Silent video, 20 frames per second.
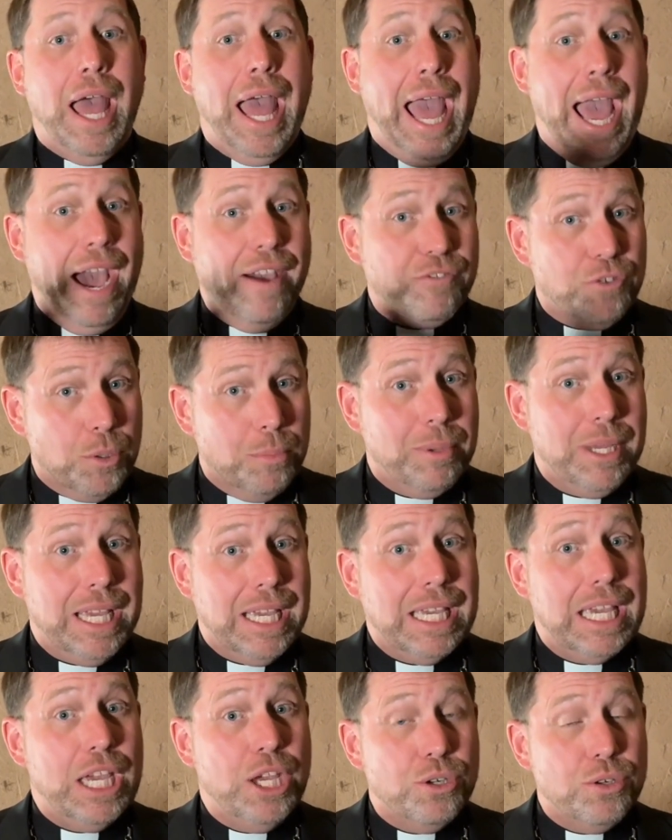After
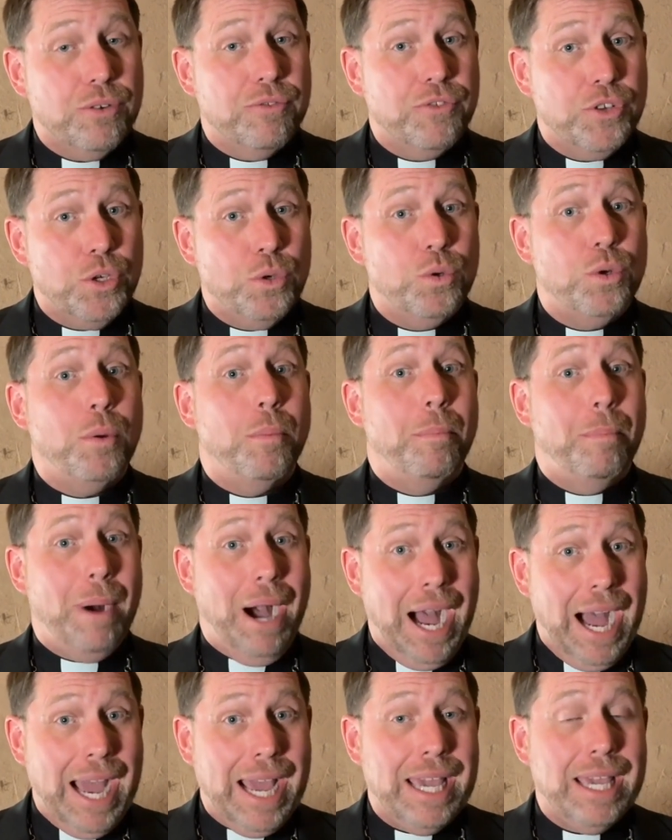being interviewed
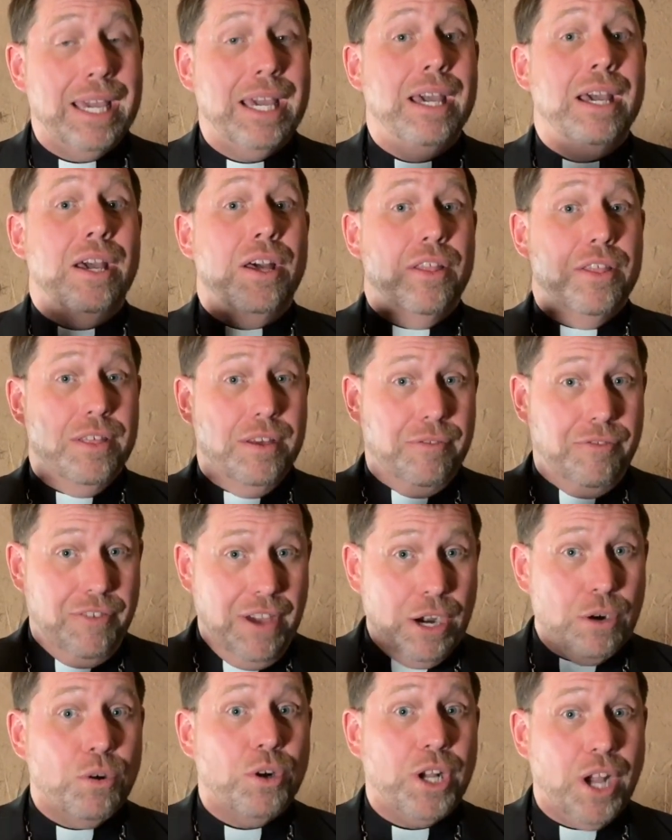by the
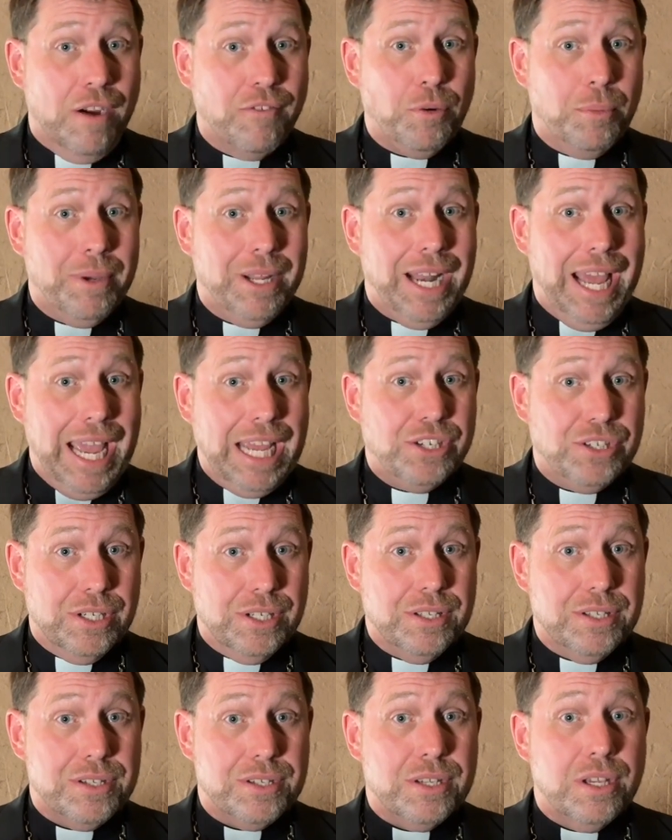federal government
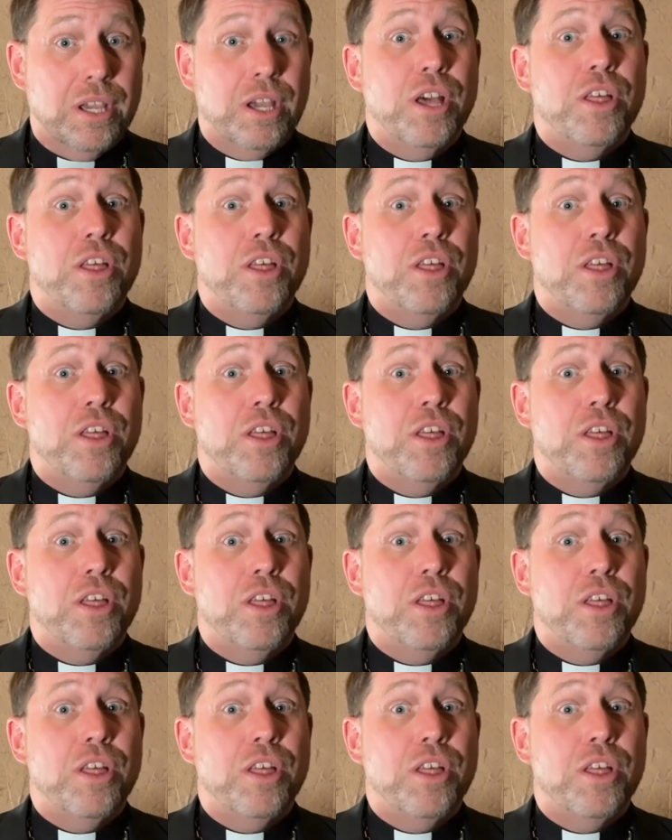agents,